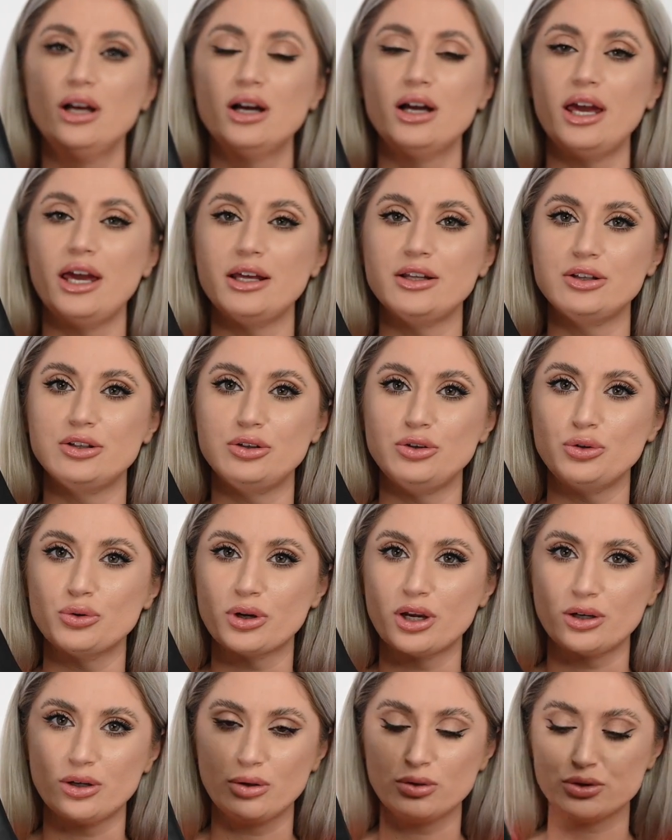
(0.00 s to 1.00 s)
and you
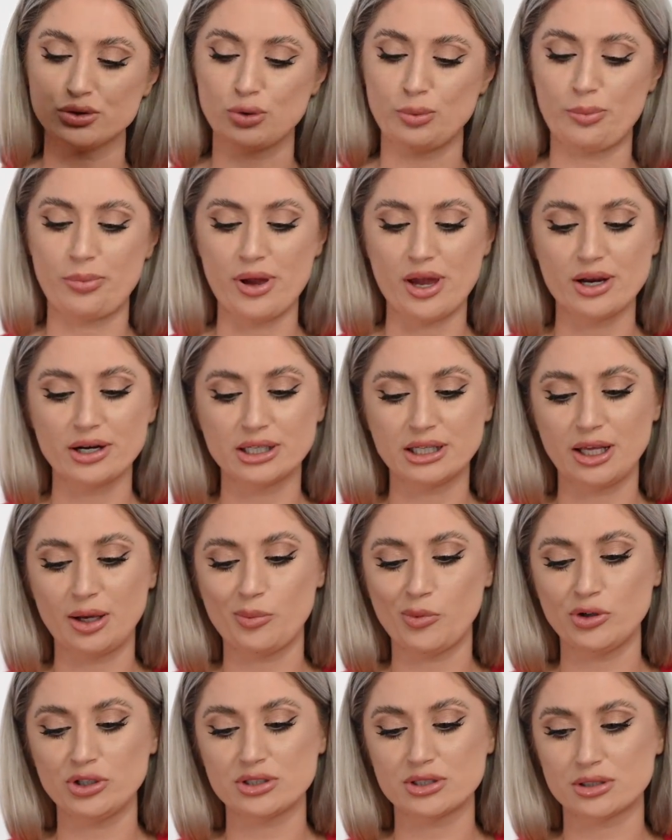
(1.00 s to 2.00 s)
can also pair
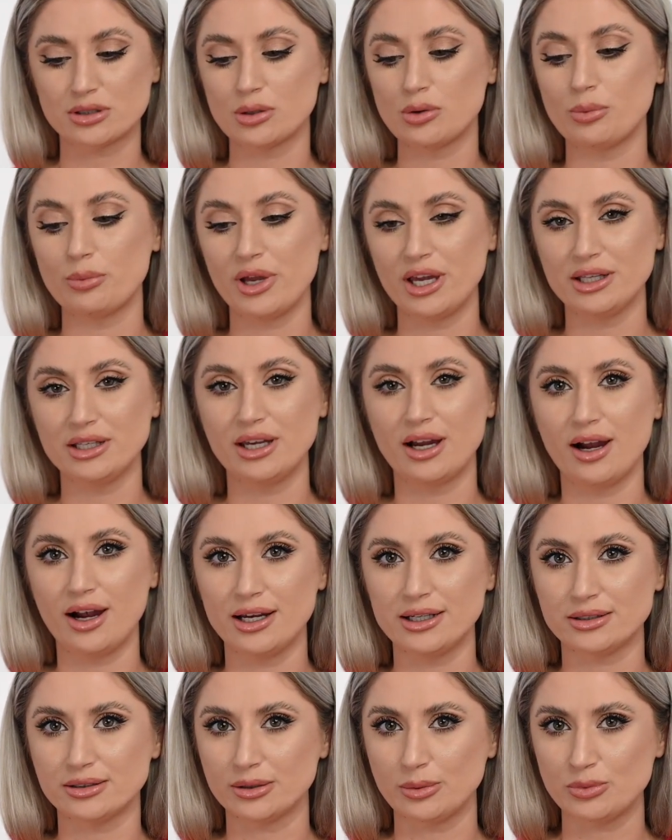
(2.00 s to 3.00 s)
them with so many
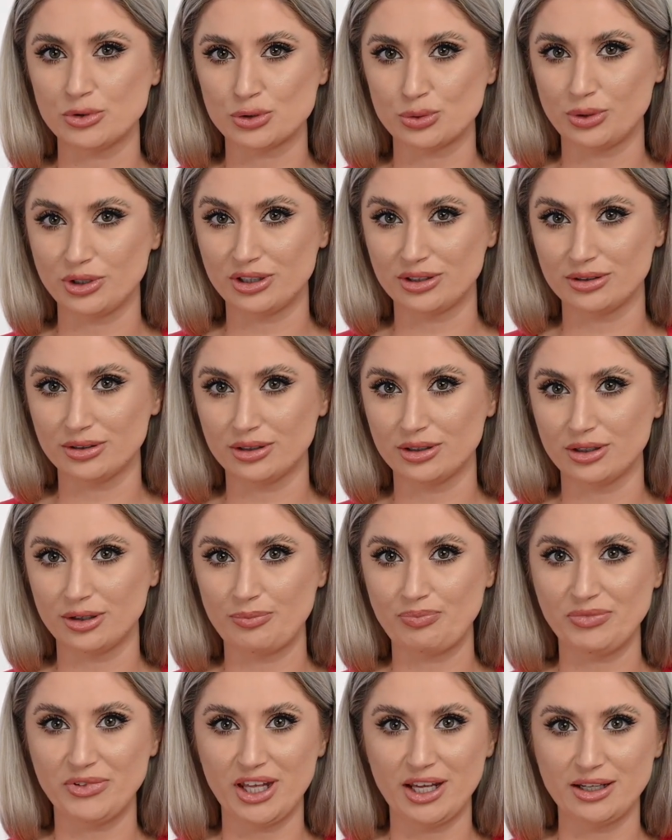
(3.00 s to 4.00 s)
items, with
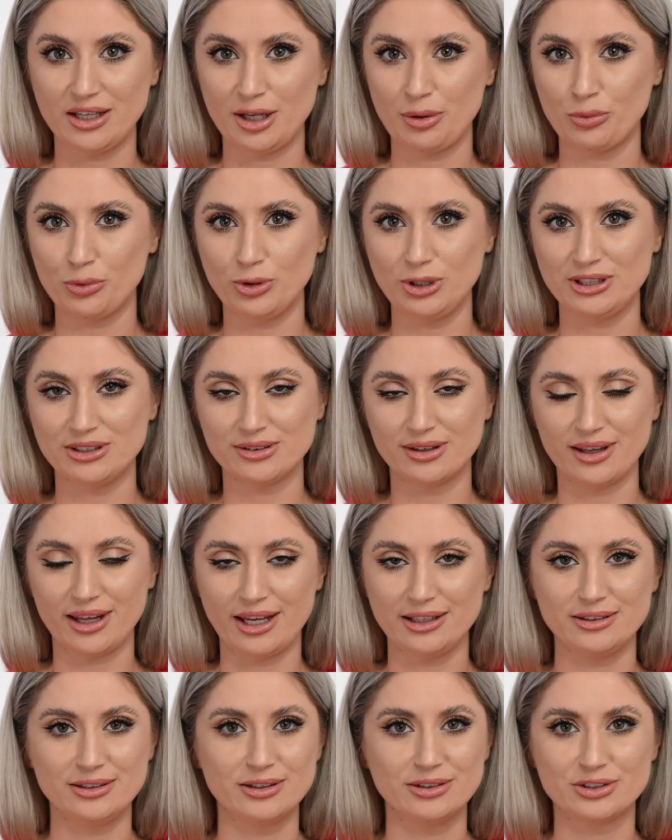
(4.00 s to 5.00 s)
denim, with
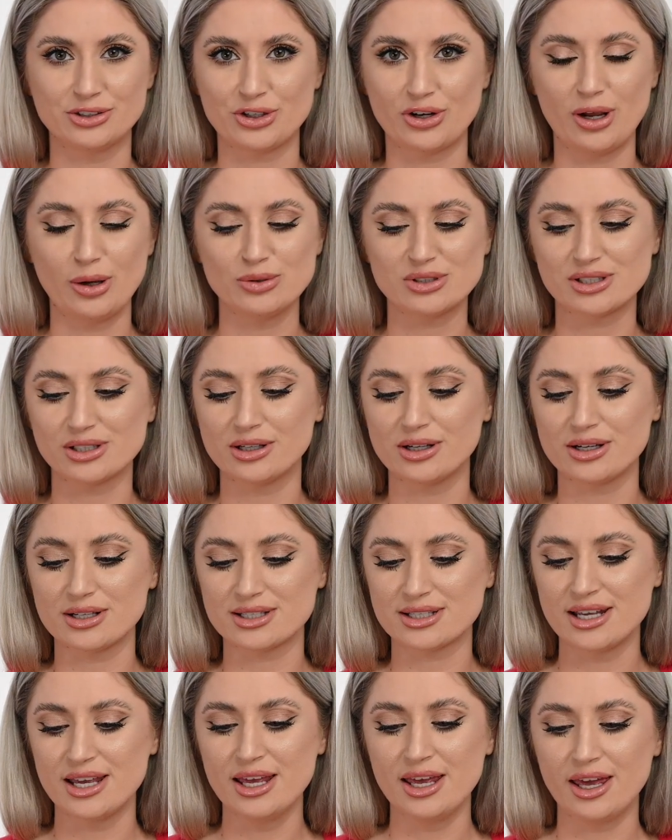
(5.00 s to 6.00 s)
leather
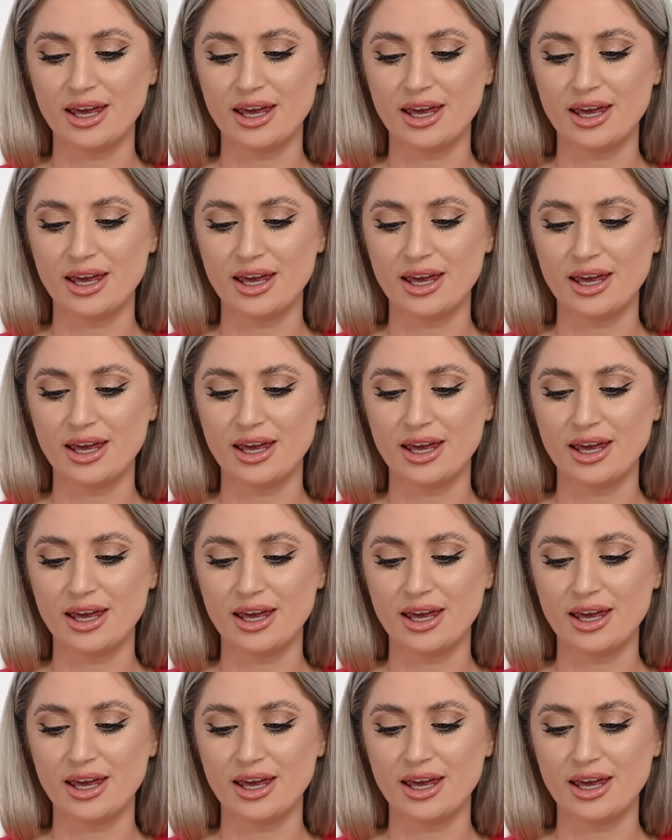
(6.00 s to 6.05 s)
trousers,